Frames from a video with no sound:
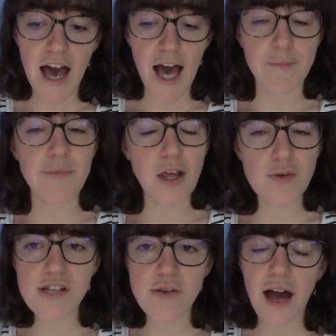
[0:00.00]
I
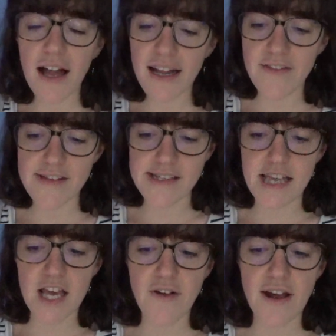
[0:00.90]
also earlier this
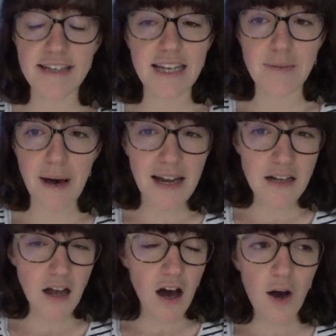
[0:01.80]
year read Nina
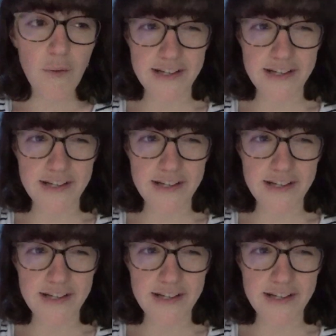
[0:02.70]
Balakar,